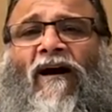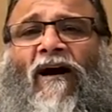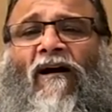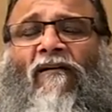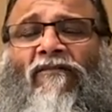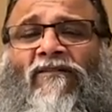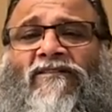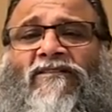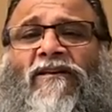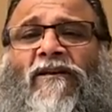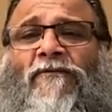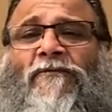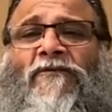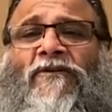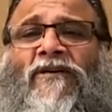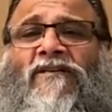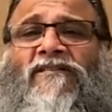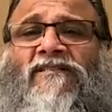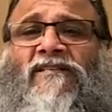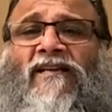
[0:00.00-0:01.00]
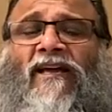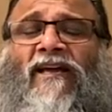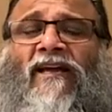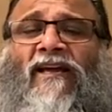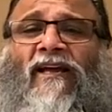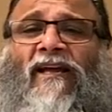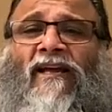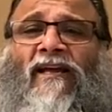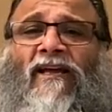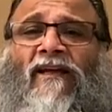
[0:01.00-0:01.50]
our scriptures
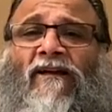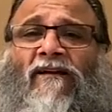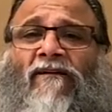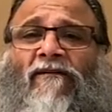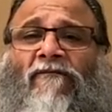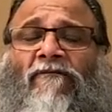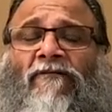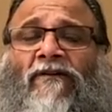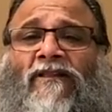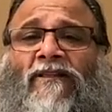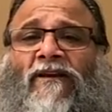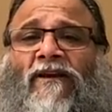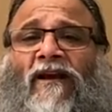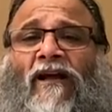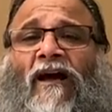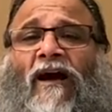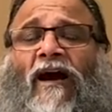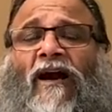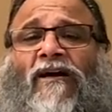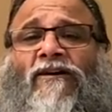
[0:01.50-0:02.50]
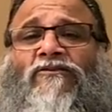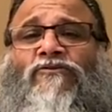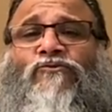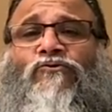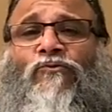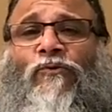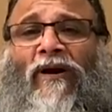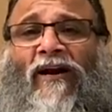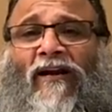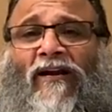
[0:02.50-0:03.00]
say with regards
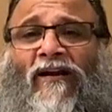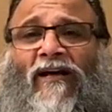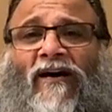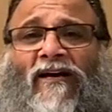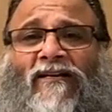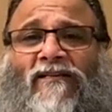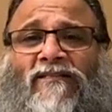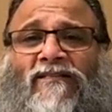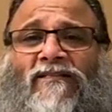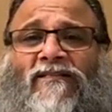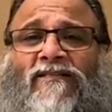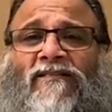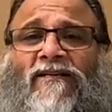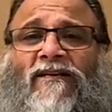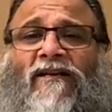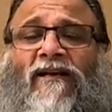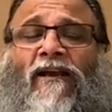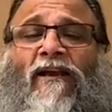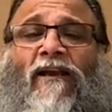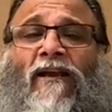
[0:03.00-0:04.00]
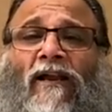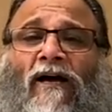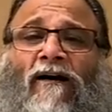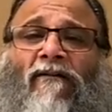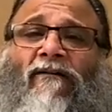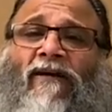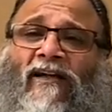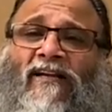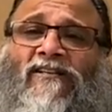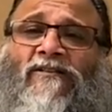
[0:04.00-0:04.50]
to elders
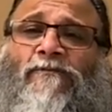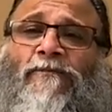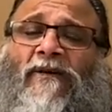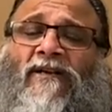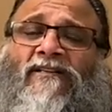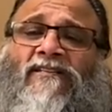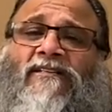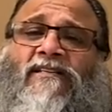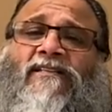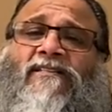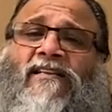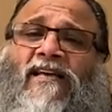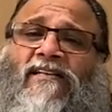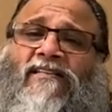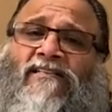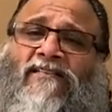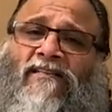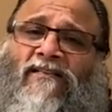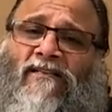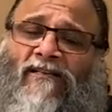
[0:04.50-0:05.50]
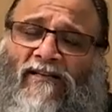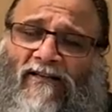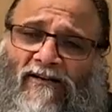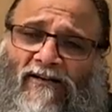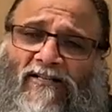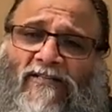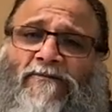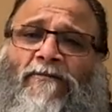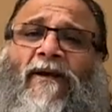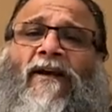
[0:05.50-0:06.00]
love expresses as
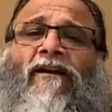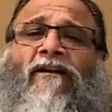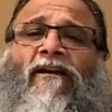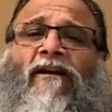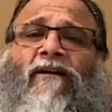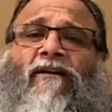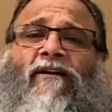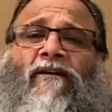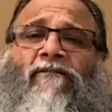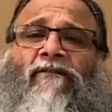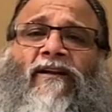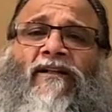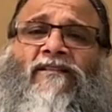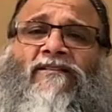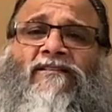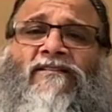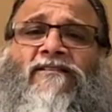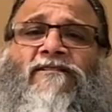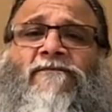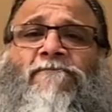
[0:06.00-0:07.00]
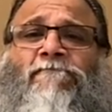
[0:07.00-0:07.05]
respect and reverence